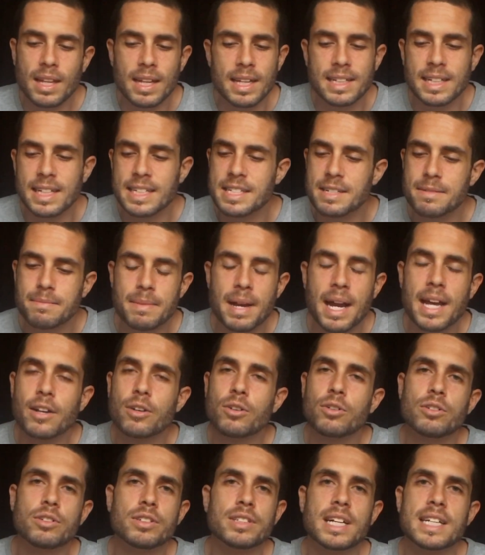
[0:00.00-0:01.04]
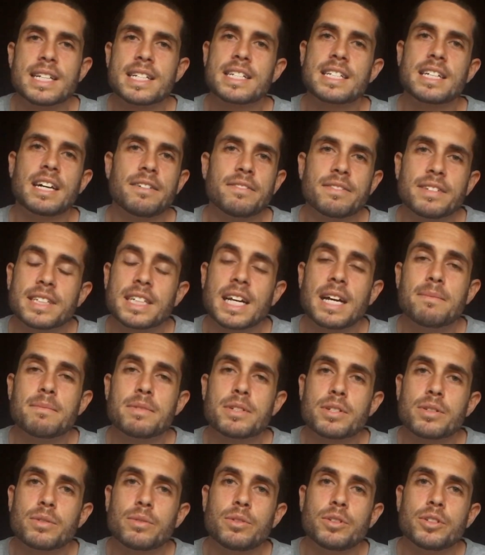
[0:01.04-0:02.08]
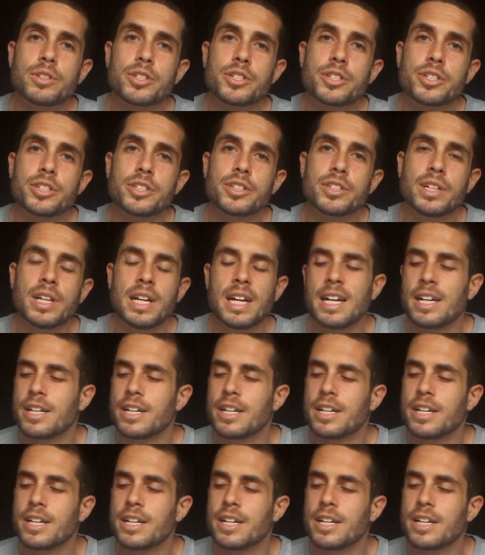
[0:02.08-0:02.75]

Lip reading: It doesn't matter all that stuff that comes towards you.